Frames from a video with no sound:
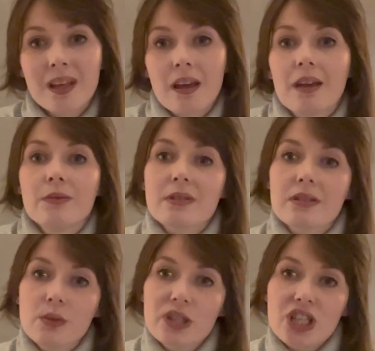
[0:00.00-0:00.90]
It was
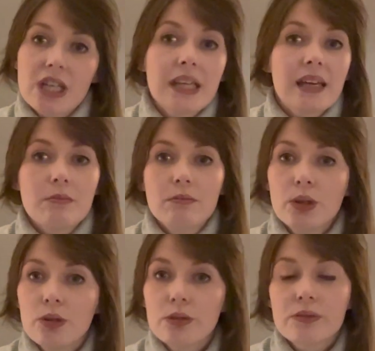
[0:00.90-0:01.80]
squishy, it
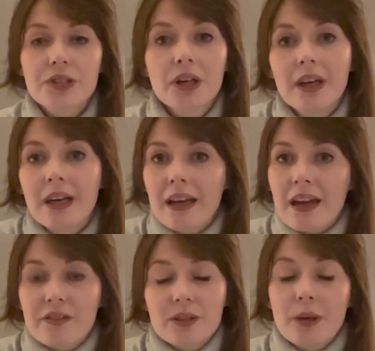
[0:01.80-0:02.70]
moved.
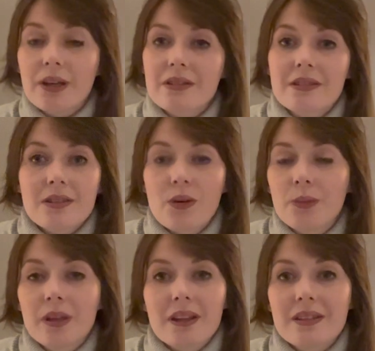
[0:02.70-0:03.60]
Every person told
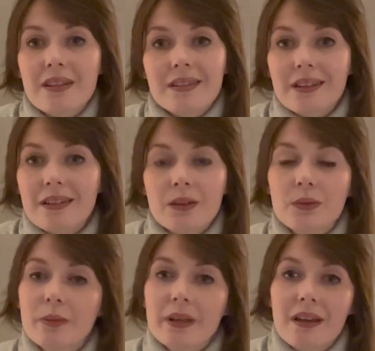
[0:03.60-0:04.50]
me they didn't think that it
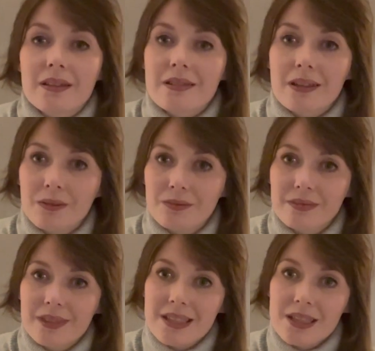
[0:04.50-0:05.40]
would be cancer
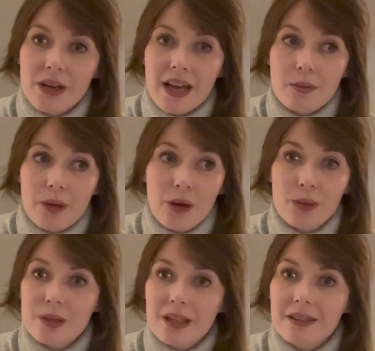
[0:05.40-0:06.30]
until I had a
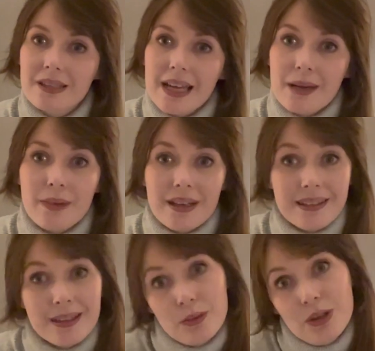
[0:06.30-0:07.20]
biopsy and it came back
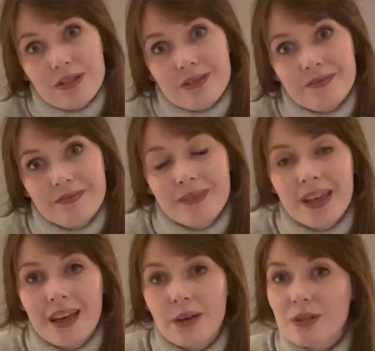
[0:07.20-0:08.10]
and it was.
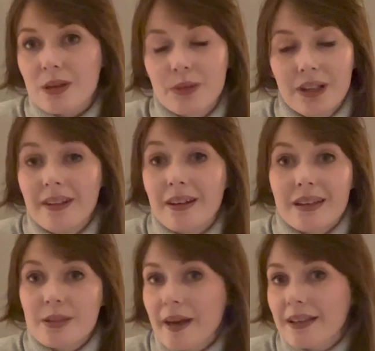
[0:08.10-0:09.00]
It was completely
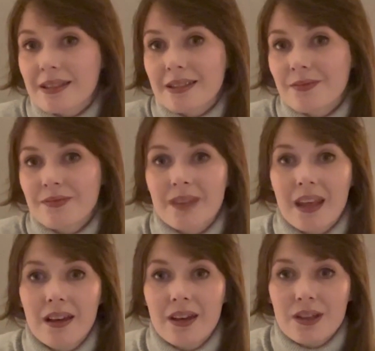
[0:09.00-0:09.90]
unexpected.
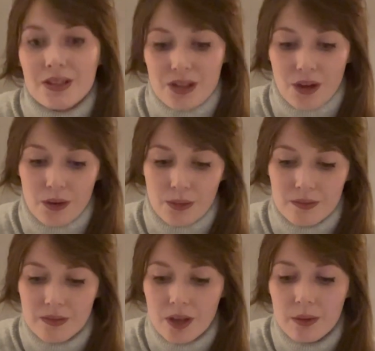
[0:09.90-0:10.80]
So
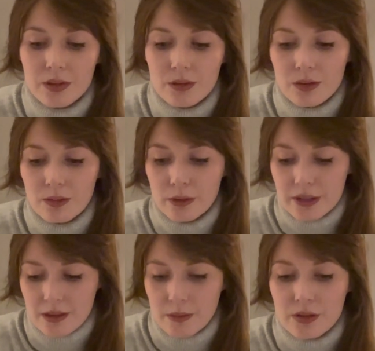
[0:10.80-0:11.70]
knowing your normal is
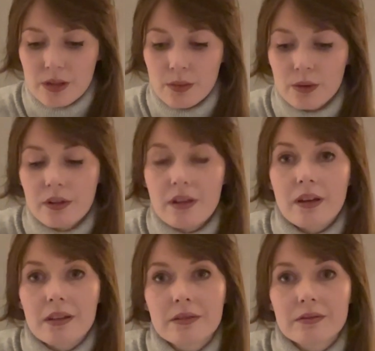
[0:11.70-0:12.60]
the most important thing.